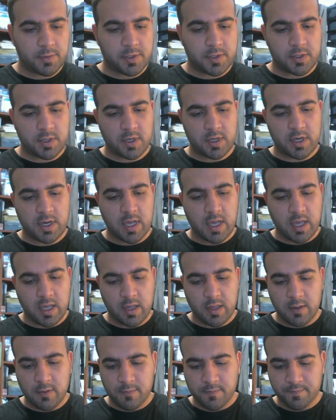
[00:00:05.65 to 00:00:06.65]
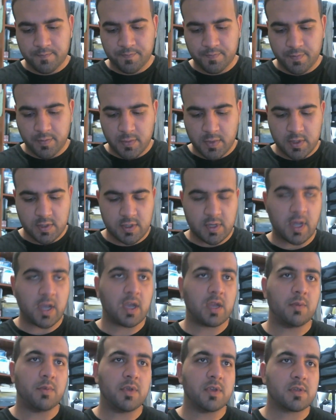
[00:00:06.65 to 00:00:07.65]
Today it's not
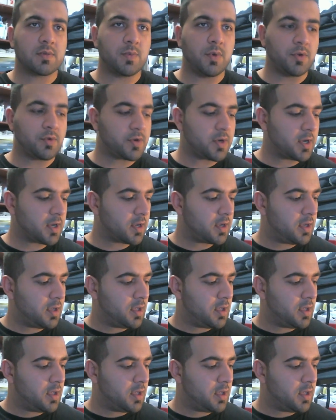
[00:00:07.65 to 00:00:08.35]
gonna be a smoke trick.